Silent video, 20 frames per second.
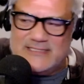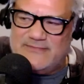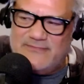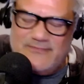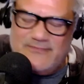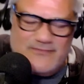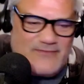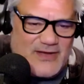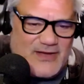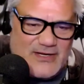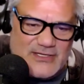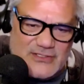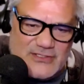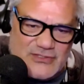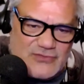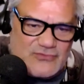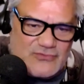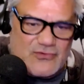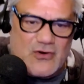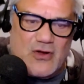fucking
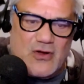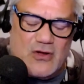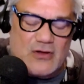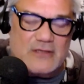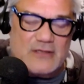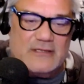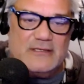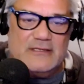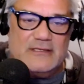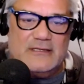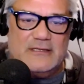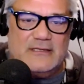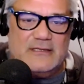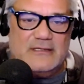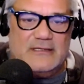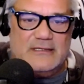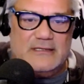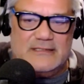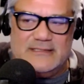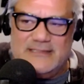strong,
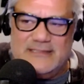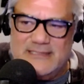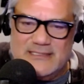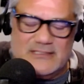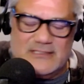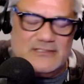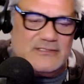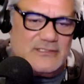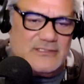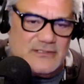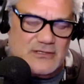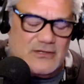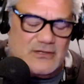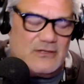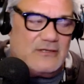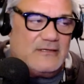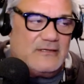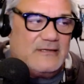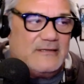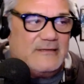diligent,
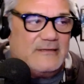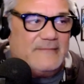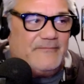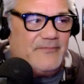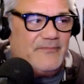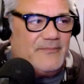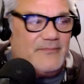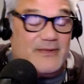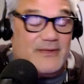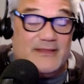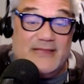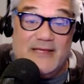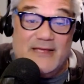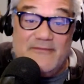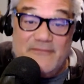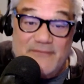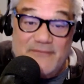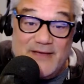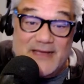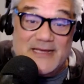hard, but they
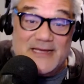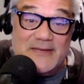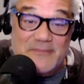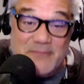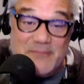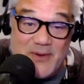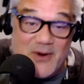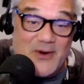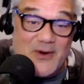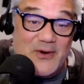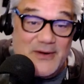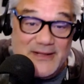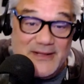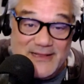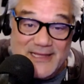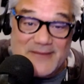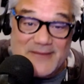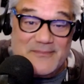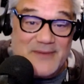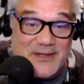fucking party
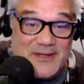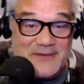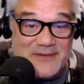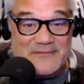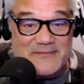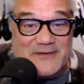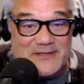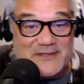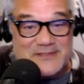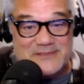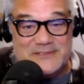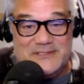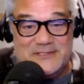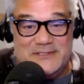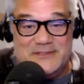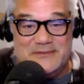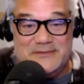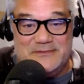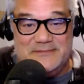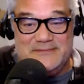like motherfuckers
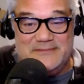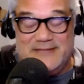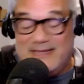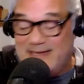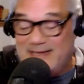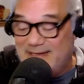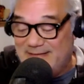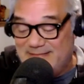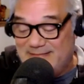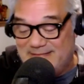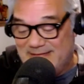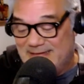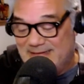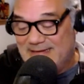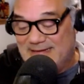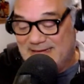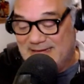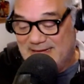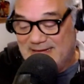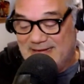too.
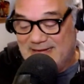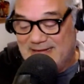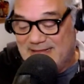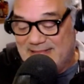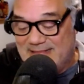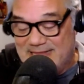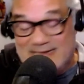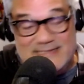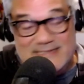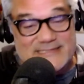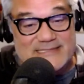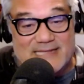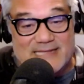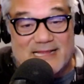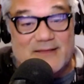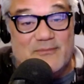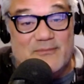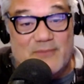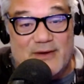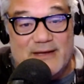They
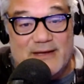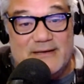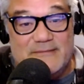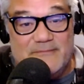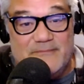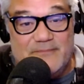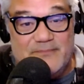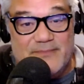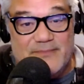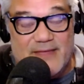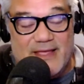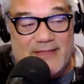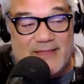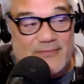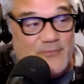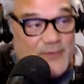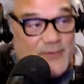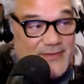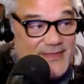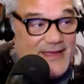celebrate, and
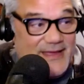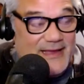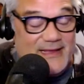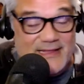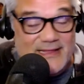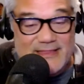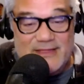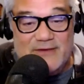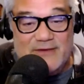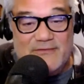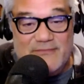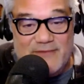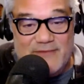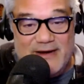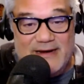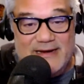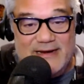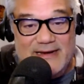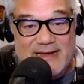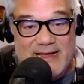when they get there
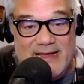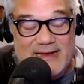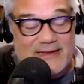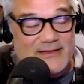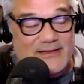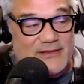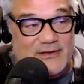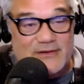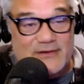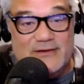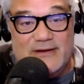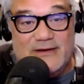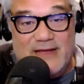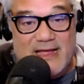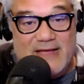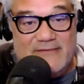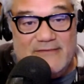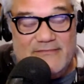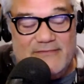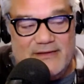Friday night, they're gonna
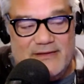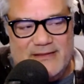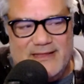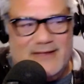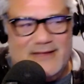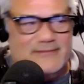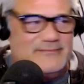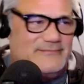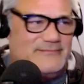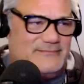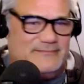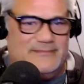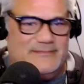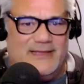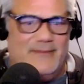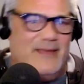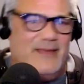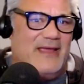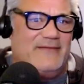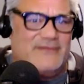have fun. They
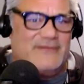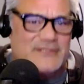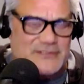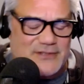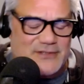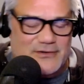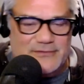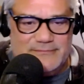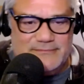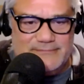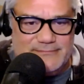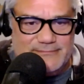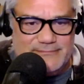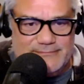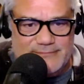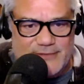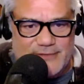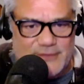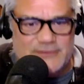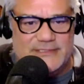may even start
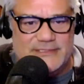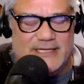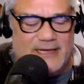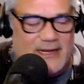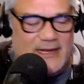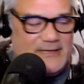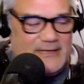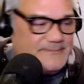Thursday night.